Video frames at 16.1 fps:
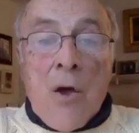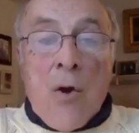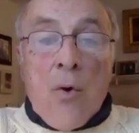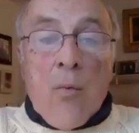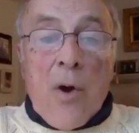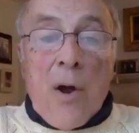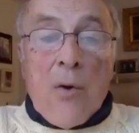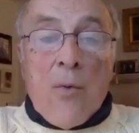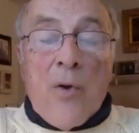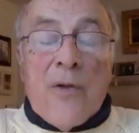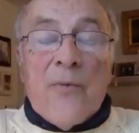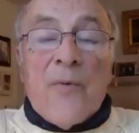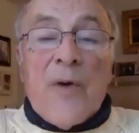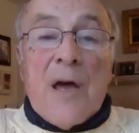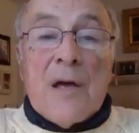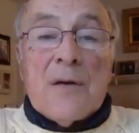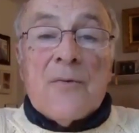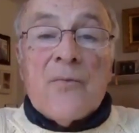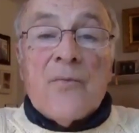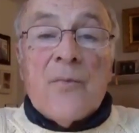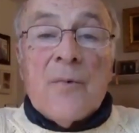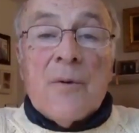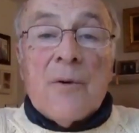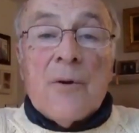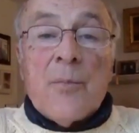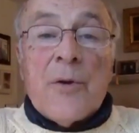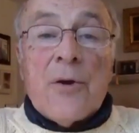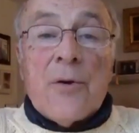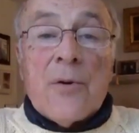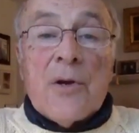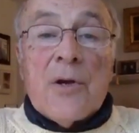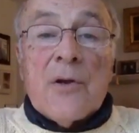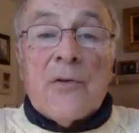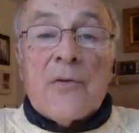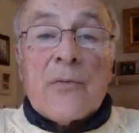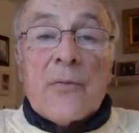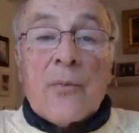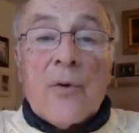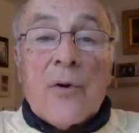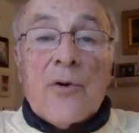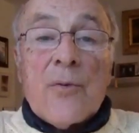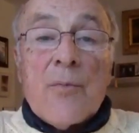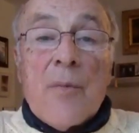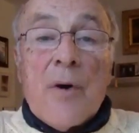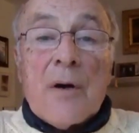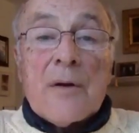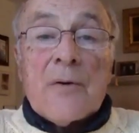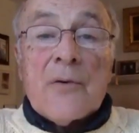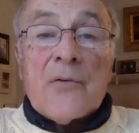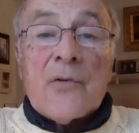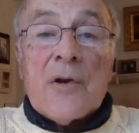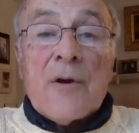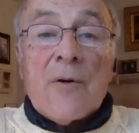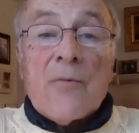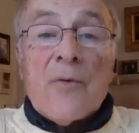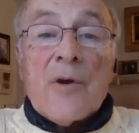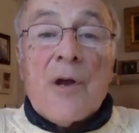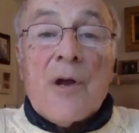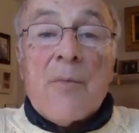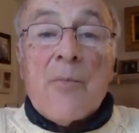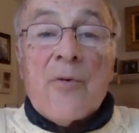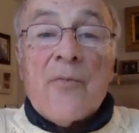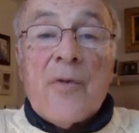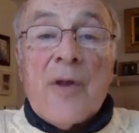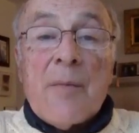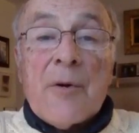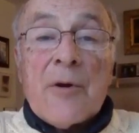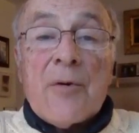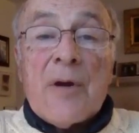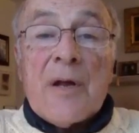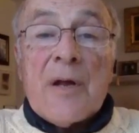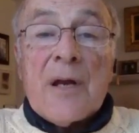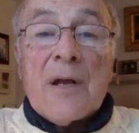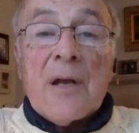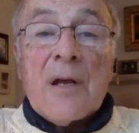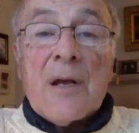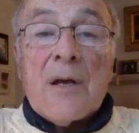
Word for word: Well, we've had periods where democracy or the number of democratic